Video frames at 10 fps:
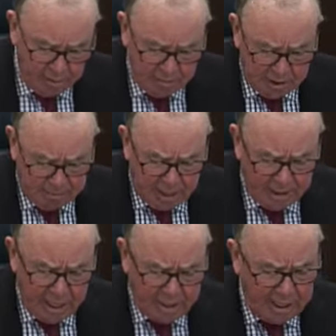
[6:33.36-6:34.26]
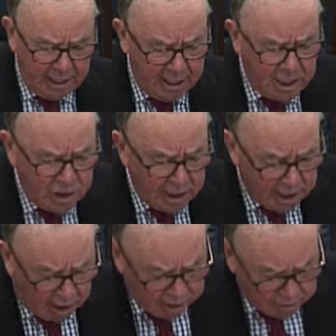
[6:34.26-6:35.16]
Mr. Benedetti
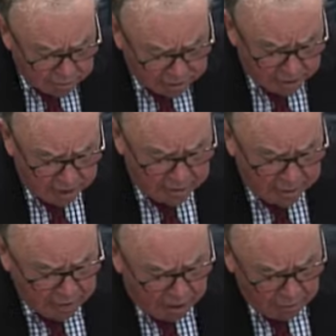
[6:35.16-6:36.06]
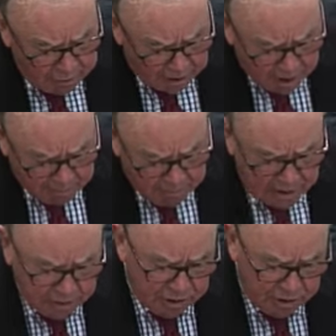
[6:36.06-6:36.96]
initially argued that the holding
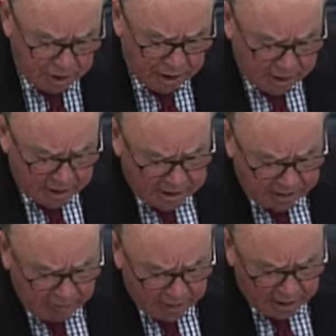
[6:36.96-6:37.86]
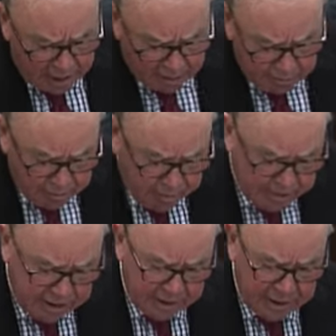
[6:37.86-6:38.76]
companies were jointly and severally liable with
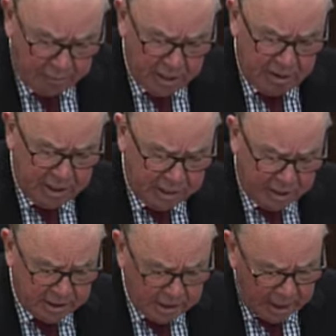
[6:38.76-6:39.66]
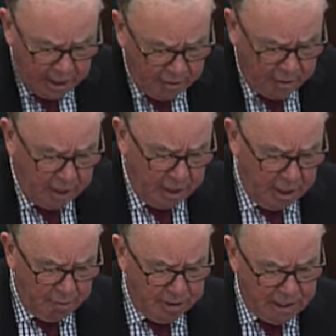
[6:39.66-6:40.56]
Mr. Sawiris and Silo,
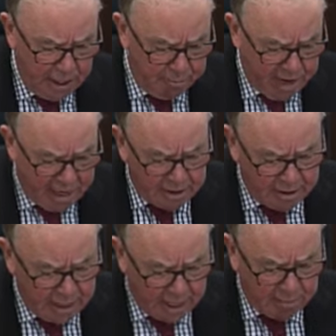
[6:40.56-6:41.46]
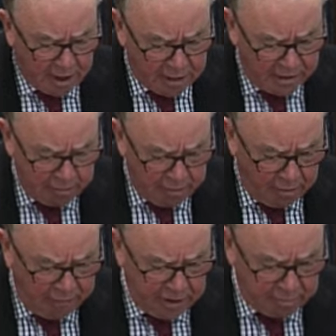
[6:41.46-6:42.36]
but he abandoned that part
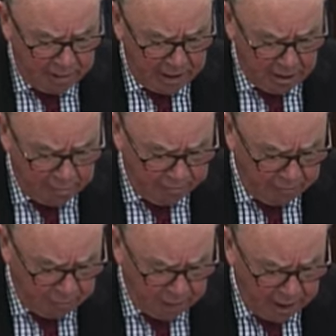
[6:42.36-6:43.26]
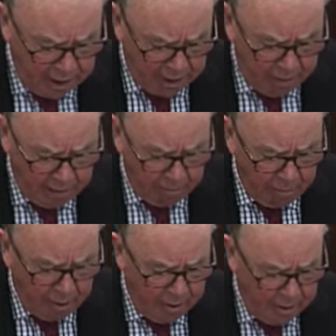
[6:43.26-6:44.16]
of his appeal before the hearing.
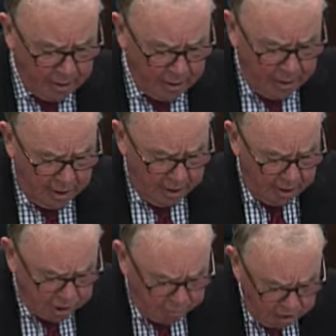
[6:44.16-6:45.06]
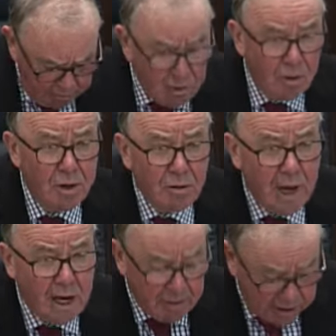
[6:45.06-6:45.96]
The Supreme Court
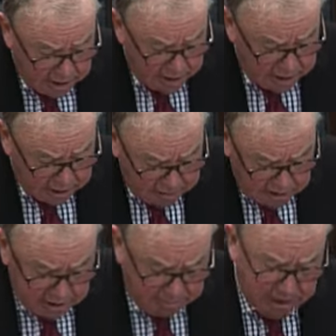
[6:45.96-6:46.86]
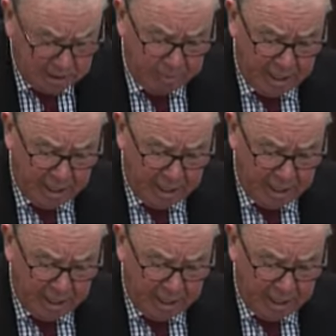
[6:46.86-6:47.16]
unanimously dismisses Mr.